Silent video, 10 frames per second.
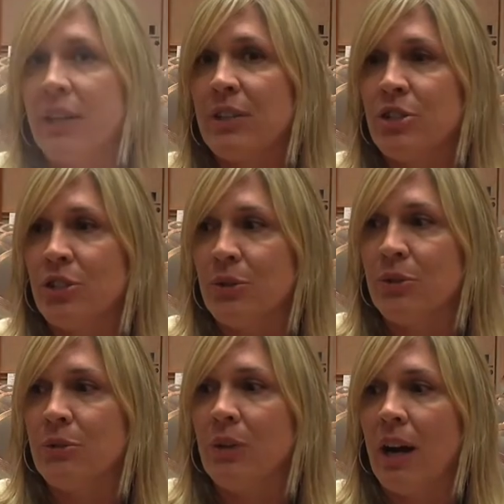think
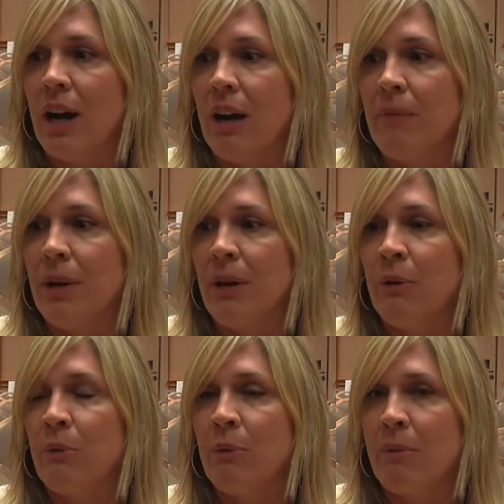do
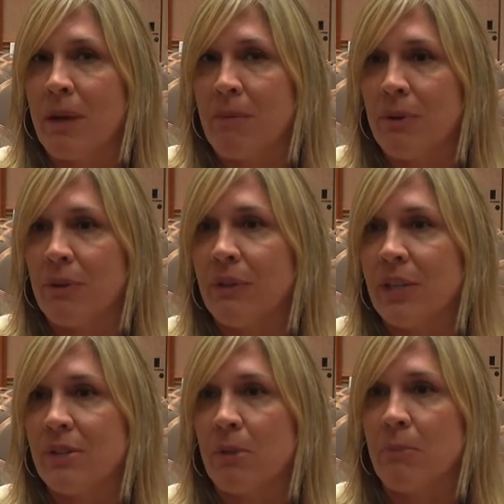remember that
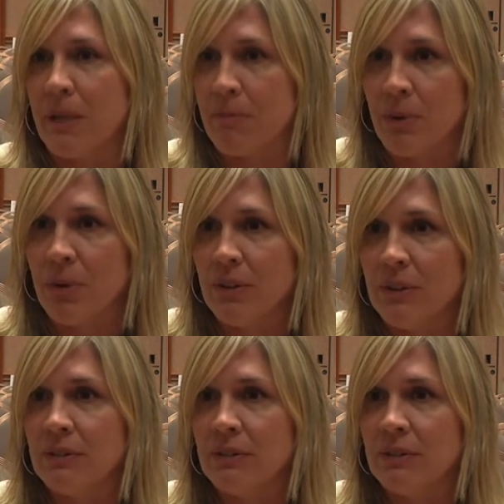these are people,